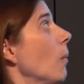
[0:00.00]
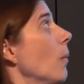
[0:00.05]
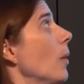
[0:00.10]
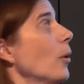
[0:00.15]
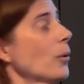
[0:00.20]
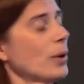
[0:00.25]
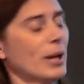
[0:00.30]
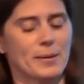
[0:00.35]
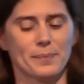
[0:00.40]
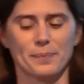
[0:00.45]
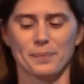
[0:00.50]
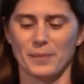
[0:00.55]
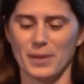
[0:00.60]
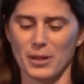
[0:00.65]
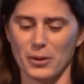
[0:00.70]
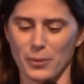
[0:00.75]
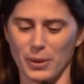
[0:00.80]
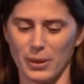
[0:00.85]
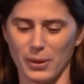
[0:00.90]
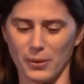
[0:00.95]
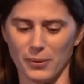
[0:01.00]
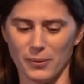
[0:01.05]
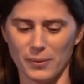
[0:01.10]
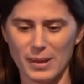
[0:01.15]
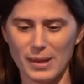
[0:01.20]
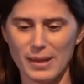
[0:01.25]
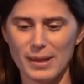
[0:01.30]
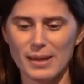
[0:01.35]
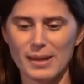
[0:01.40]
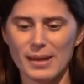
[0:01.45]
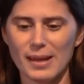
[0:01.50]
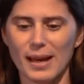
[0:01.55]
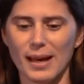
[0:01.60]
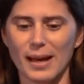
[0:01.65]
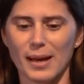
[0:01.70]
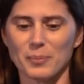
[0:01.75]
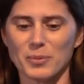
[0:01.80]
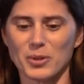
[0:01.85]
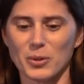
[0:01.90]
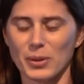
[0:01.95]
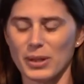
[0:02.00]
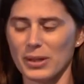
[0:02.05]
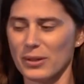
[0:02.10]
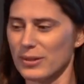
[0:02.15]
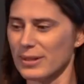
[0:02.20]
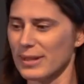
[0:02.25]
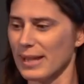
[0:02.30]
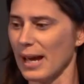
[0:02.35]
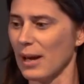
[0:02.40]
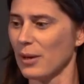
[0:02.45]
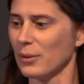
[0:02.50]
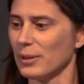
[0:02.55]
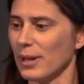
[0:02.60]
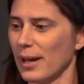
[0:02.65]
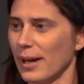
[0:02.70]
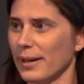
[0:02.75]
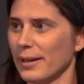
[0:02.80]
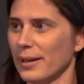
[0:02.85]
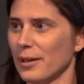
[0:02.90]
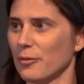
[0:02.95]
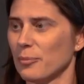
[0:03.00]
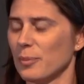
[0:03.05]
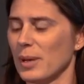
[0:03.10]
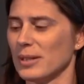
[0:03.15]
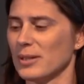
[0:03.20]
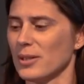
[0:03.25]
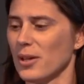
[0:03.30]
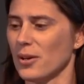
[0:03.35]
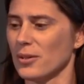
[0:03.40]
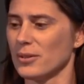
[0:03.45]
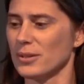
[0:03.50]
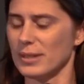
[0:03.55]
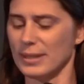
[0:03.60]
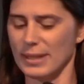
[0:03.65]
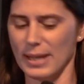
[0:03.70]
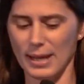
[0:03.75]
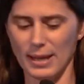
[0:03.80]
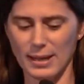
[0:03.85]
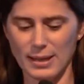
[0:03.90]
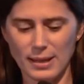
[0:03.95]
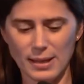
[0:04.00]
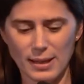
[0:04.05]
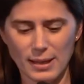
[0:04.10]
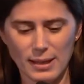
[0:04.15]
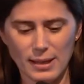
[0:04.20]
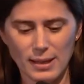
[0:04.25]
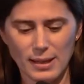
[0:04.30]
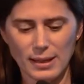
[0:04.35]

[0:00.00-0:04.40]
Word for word: okay, here we go. Um, so here's the outline of my talk today.